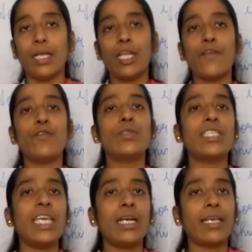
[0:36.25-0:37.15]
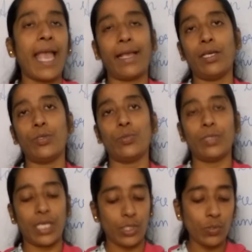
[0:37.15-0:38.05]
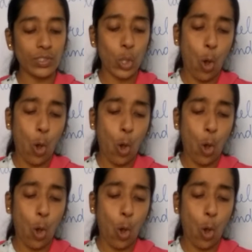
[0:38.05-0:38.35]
Now if you see a kangaroo, they use